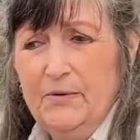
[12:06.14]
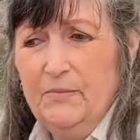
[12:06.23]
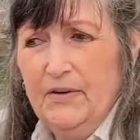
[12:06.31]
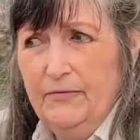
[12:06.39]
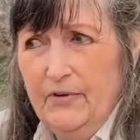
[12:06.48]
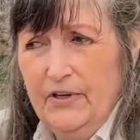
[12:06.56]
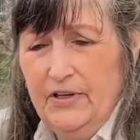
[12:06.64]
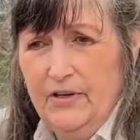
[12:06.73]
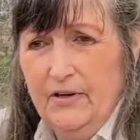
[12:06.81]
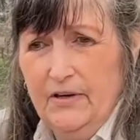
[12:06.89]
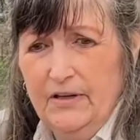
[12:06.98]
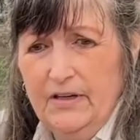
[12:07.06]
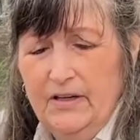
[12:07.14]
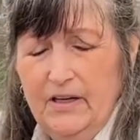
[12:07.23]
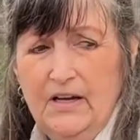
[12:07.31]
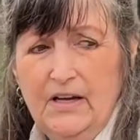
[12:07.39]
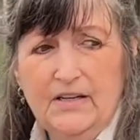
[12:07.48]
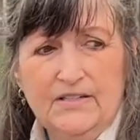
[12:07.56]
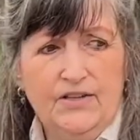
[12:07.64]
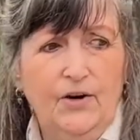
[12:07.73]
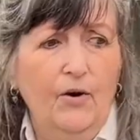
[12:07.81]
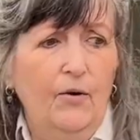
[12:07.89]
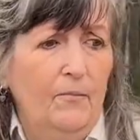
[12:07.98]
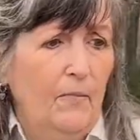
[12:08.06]
my front yard. So
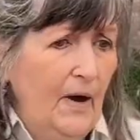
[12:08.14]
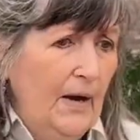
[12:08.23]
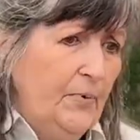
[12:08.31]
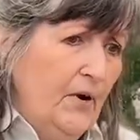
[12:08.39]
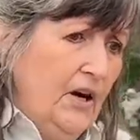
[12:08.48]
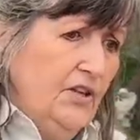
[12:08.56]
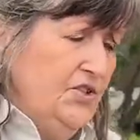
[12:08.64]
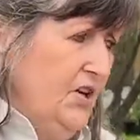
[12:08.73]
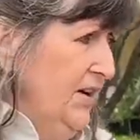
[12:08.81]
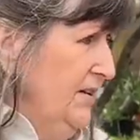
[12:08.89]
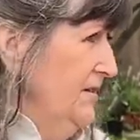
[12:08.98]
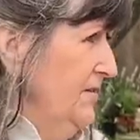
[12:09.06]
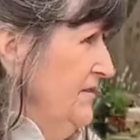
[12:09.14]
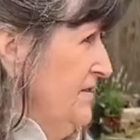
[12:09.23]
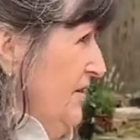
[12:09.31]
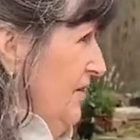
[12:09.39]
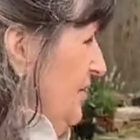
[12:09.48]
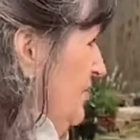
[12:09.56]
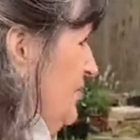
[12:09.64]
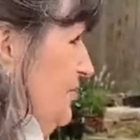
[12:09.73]
my project started 2